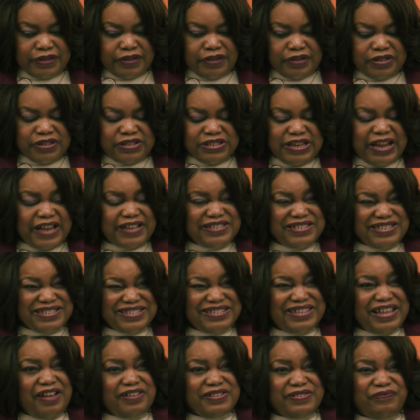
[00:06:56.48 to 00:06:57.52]
She got
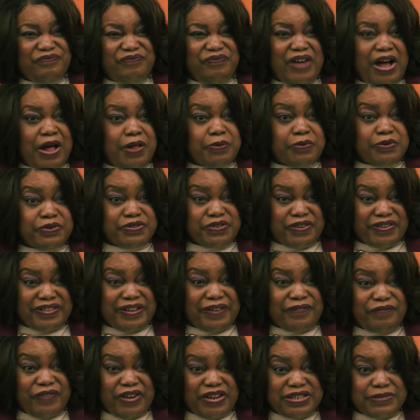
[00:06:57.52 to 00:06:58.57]
6,000 followers on
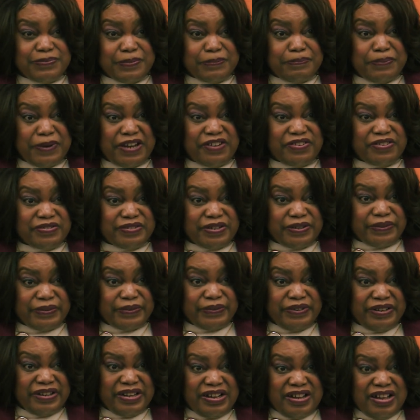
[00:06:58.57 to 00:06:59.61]
that Facebook page
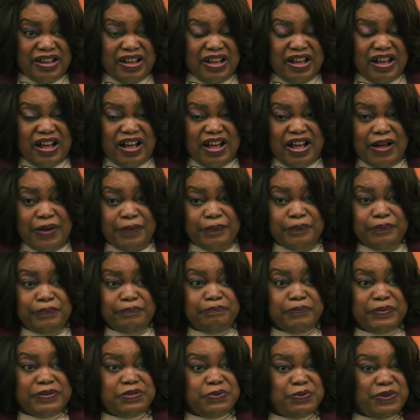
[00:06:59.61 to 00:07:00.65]
alone.
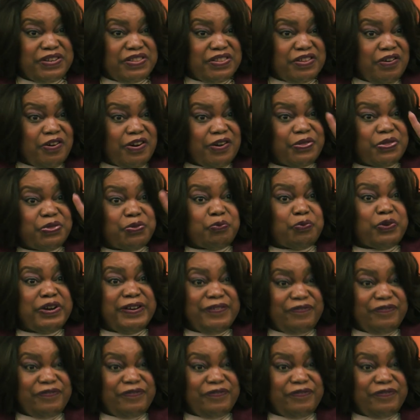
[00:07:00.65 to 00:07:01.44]
Between her 3